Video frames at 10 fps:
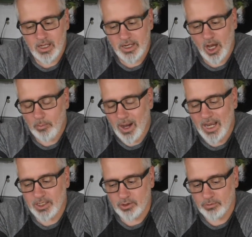Now,
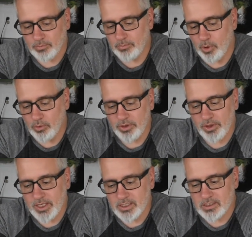mind you, both of
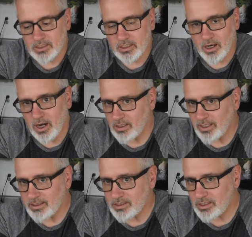these,
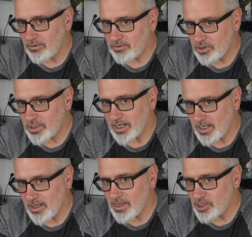unlike the stuff you're gonna
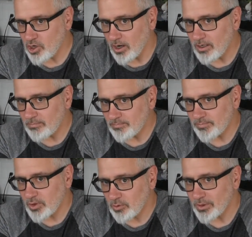get in the jar,
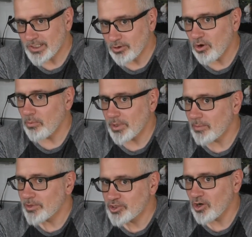when you open
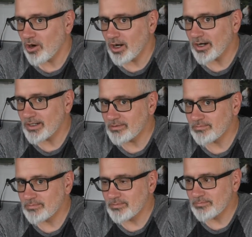up the jar,
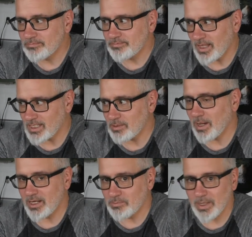that's
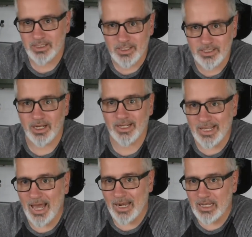about as best it's gonna
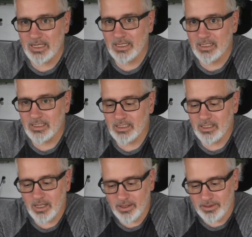get.
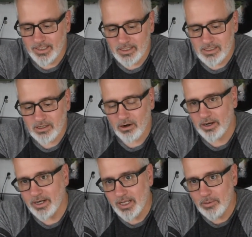These are
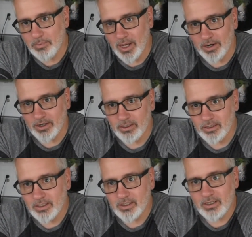gonna get better
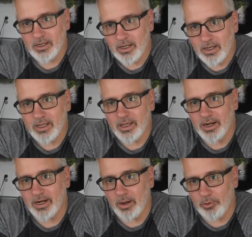
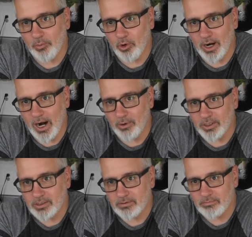in a couple more
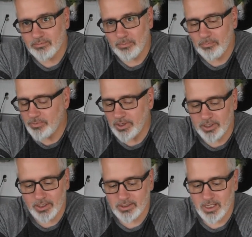hours. They're
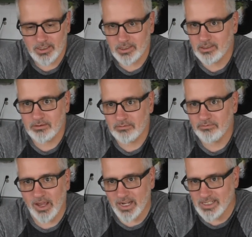gonna taste
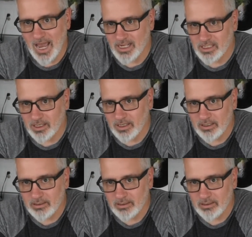fantastic.